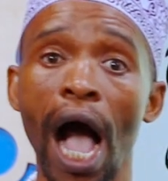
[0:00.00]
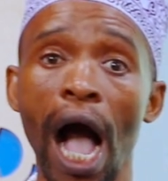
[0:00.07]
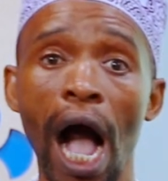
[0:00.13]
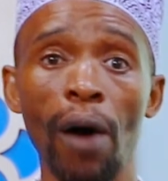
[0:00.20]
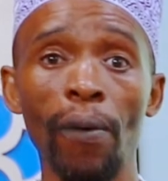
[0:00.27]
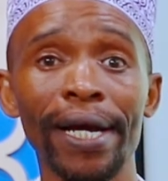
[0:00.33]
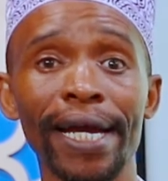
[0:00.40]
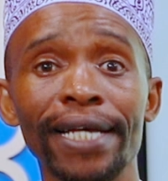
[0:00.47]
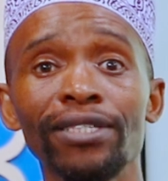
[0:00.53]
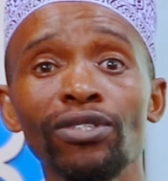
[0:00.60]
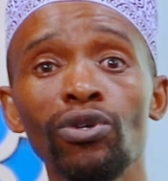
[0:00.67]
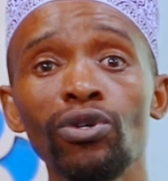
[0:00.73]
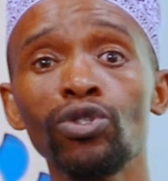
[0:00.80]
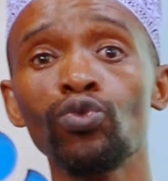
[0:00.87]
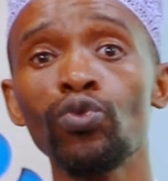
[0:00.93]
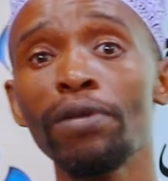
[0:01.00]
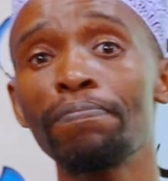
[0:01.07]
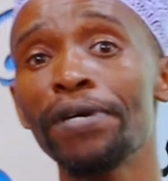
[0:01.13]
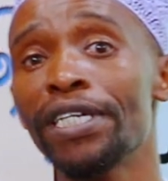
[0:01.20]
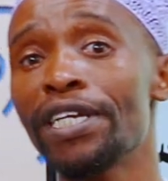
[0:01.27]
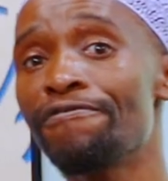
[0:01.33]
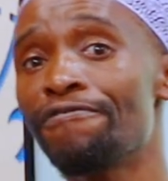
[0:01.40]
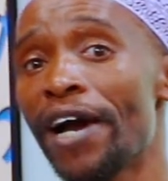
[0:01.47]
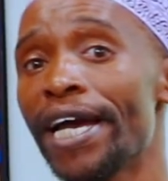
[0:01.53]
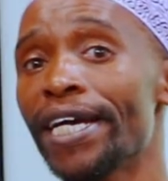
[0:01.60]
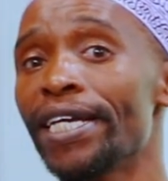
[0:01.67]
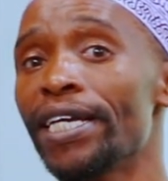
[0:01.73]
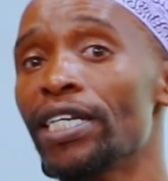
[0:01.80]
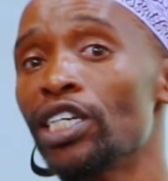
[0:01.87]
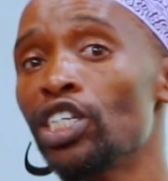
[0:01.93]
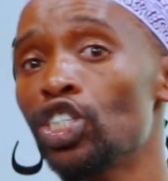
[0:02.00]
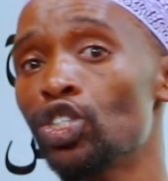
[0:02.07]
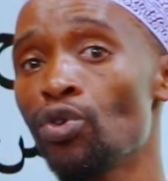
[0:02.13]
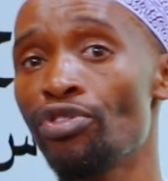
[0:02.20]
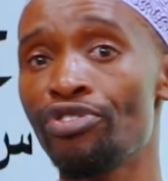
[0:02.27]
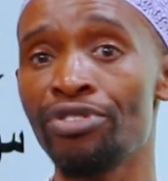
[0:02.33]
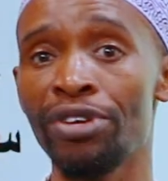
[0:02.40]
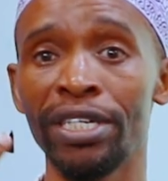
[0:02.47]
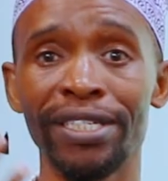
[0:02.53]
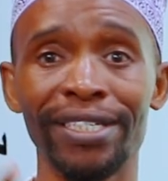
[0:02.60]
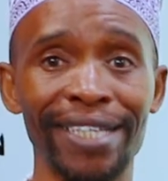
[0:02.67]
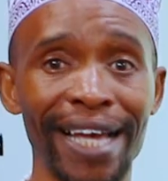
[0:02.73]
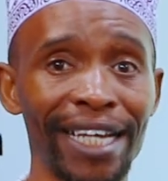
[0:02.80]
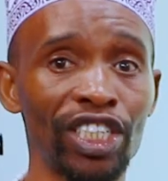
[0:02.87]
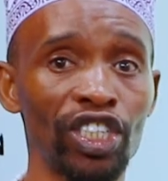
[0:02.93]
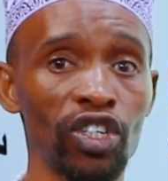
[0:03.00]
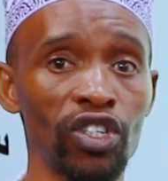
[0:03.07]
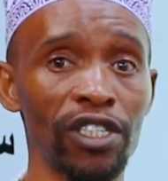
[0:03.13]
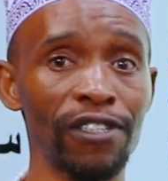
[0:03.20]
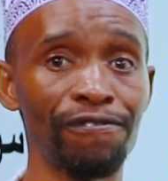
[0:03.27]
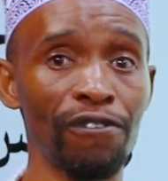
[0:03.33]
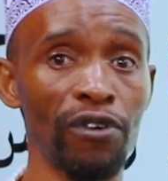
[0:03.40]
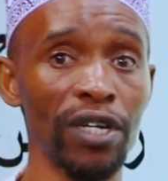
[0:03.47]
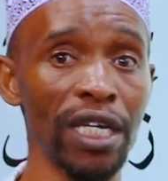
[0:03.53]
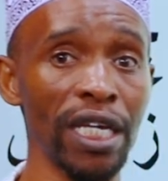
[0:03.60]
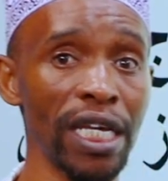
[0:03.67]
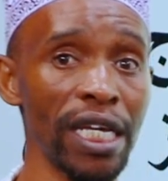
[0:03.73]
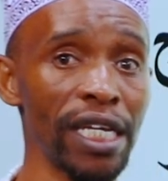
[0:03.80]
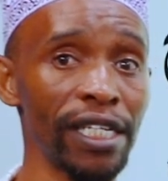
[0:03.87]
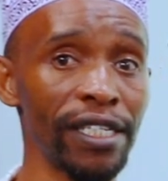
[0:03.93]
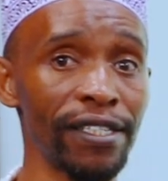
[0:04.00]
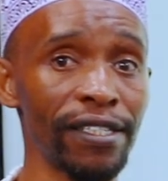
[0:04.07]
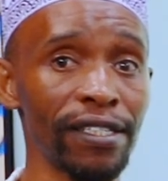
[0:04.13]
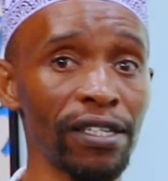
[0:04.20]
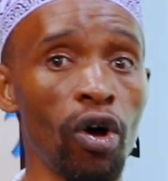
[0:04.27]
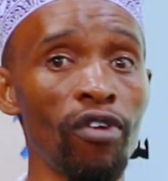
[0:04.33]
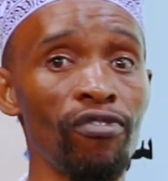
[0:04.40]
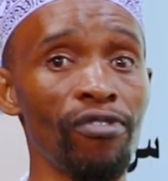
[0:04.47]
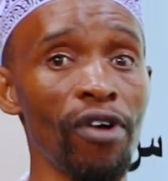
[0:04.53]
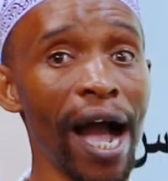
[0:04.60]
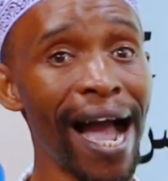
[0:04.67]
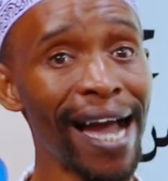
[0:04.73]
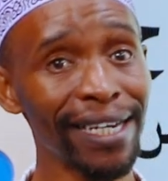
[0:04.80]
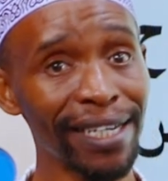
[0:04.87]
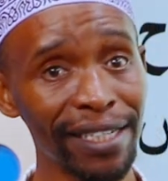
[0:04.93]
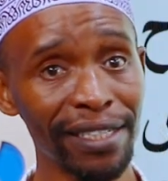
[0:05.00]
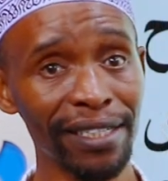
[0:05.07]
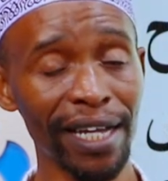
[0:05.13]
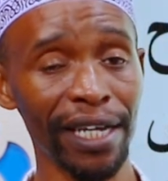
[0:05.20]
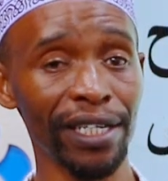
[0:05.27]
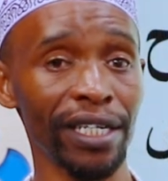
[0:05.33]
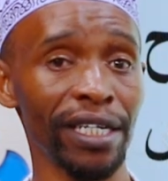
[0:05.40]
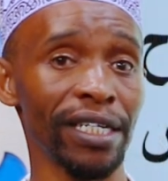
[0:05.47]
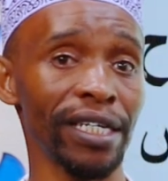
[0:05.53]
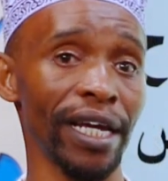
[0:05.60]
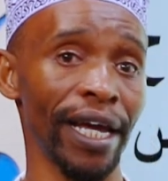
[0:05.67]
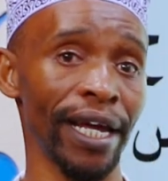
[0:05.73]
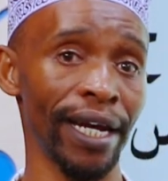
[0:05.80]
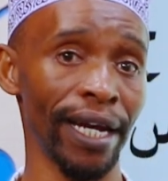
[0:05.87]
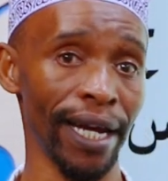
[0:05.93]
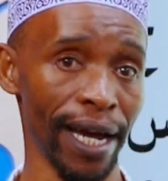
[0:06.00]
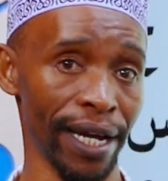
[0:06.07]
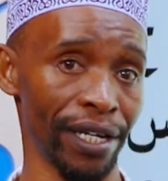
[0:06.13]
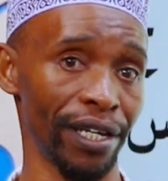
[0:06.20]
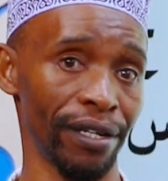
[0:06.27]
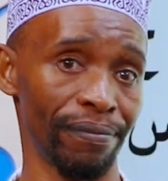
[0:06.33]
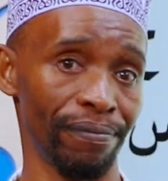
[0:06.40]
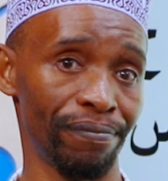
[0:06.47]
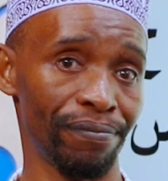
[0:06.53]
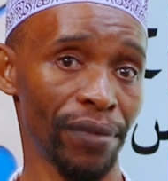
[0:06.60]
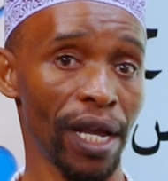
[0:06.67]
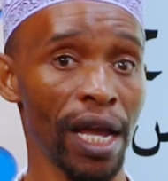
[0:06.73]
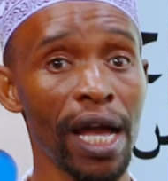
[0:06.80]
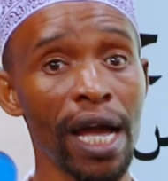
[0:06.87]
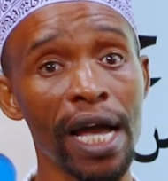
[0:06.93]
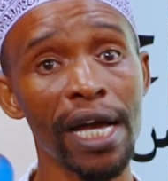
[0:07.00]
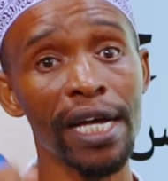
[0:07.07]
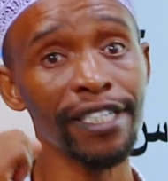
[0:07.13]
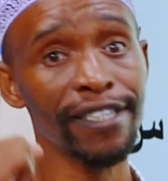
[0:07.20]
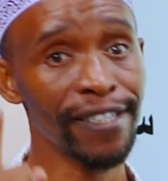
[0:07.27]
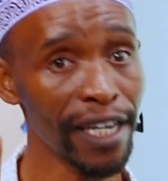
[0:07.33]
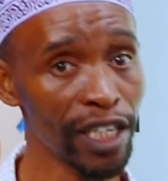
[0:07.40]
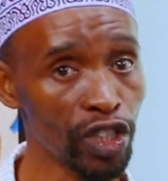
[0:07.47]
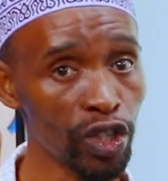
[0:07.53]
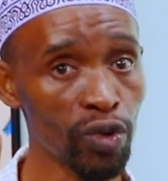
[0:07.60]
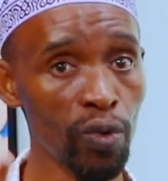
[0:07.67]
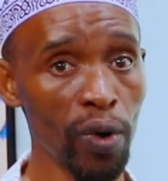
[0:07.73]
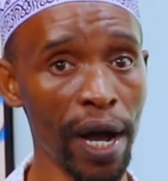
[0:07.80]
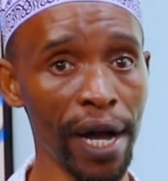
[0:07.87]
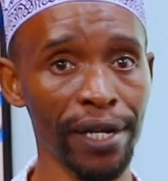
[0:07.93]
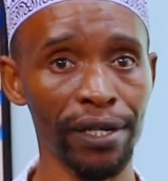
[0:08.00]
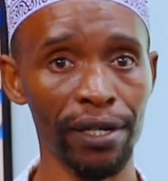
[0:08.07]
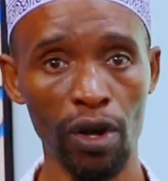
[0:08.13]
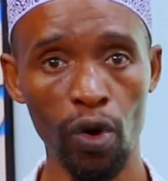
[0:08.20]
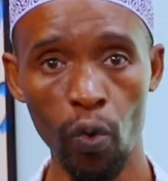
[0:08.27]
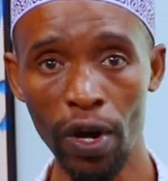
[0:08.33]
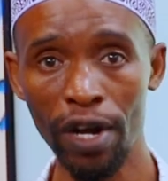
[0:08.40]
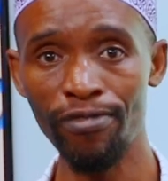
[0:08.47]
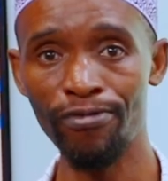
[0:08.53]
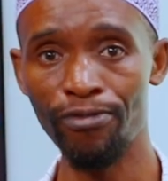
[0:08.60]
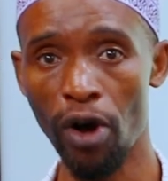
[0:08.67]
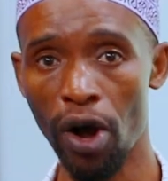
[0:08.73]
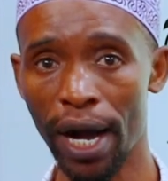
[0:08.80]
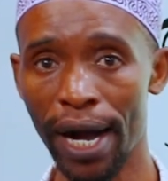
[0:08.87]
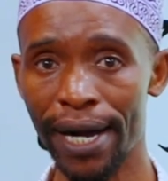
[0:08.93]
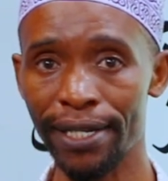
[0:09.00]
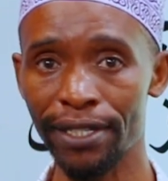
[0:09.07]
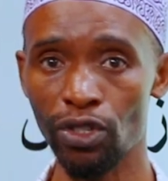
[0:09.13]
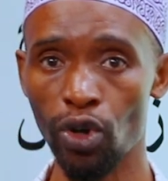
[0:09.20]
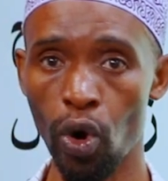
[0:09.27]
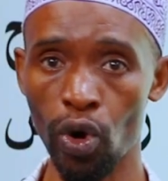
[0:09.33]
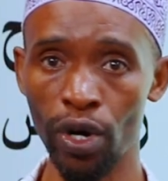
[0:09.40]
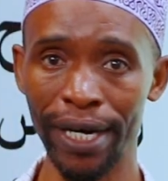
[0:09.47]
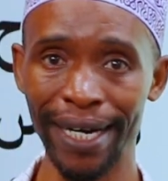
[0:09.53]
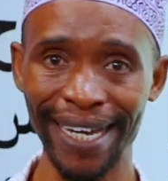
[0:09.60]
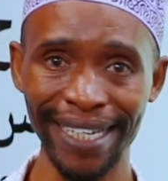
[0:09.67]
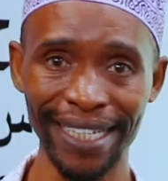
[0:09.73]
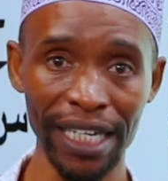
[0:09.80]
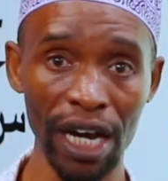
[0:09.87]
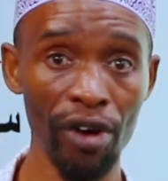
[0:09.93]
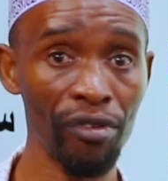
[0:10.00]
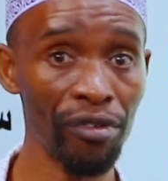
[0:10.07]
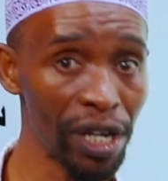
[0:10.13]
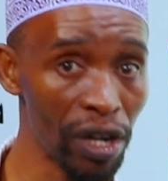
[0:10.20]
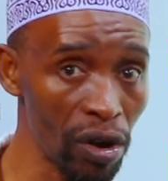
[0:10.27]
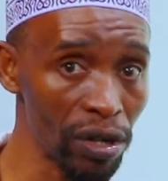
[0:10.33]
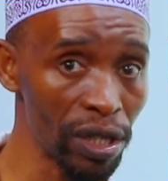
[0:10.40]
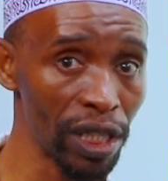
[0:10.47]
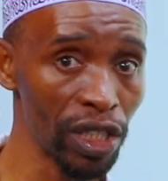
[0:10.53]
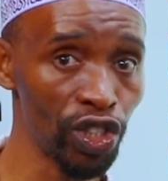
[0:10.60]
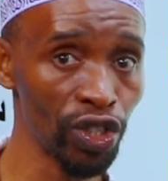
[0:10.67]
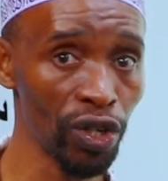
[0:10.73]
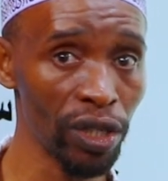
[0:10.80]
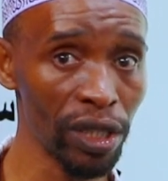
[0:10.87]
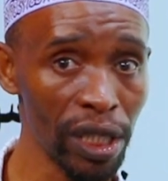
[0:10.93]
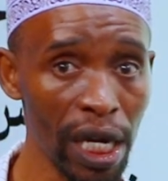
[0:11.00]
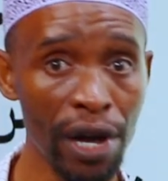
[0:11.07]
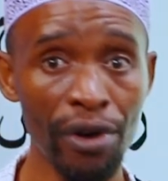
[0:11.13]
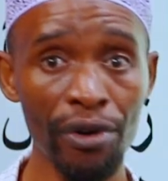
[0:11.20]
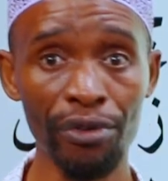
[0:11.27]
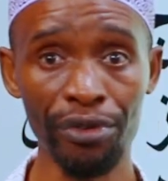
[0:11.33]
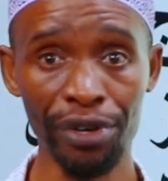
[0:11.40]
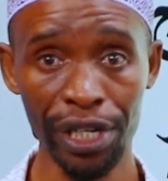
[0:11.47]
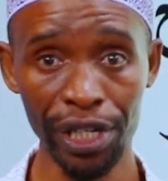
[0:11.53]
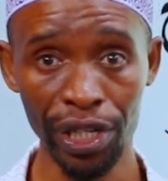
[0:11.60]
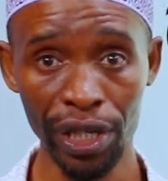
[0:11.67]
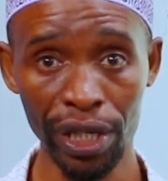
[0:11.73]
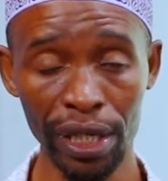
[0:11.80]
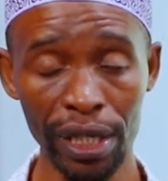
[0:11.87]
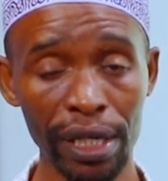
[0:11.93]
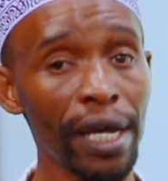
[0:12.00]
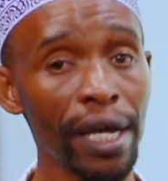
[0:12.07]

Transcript: Our lessons will be divided into 3 sections for ease of understanding and learning. Section 1 will focus on letter recognition, reading,